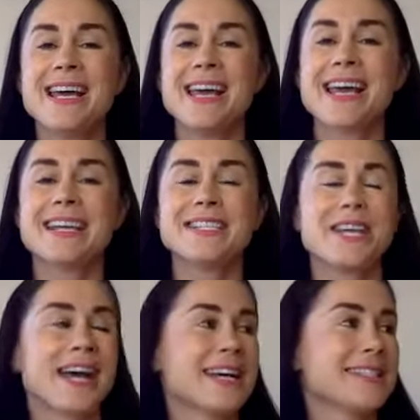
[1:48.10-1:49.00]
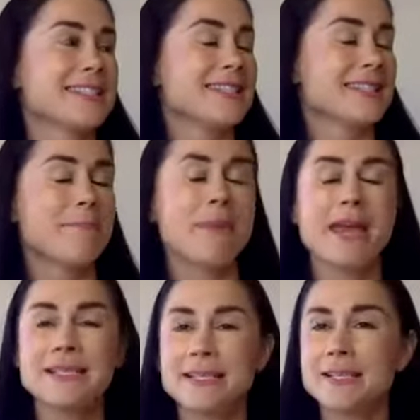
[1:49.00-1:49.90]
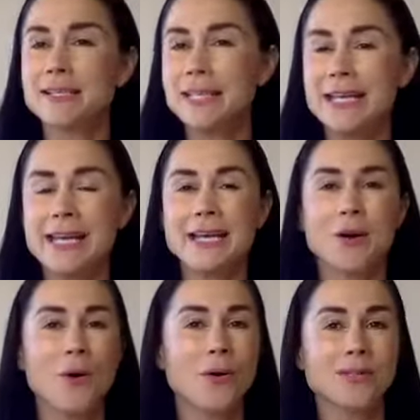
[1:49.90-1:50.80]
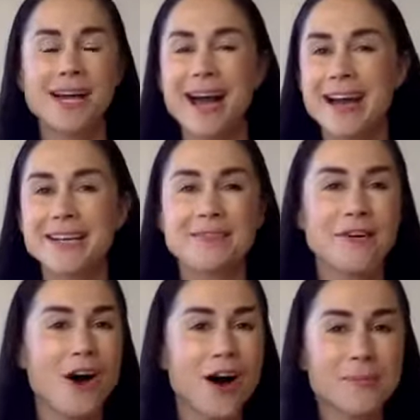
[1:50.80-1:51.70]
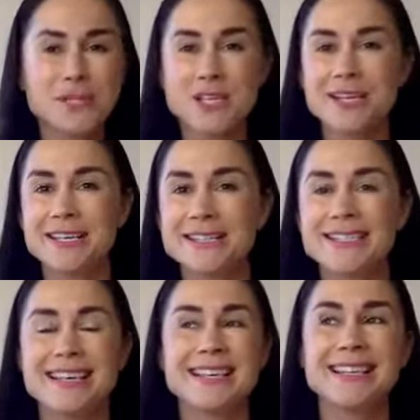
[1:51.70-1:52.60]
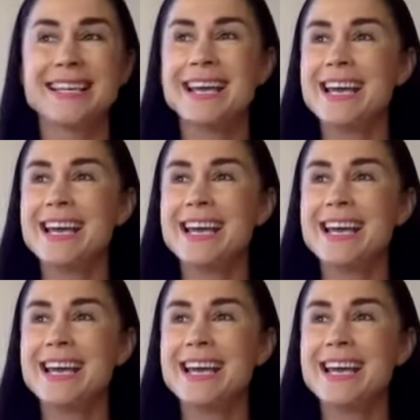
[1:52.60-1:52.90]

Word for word: and she has this amazing clinic all kind of options and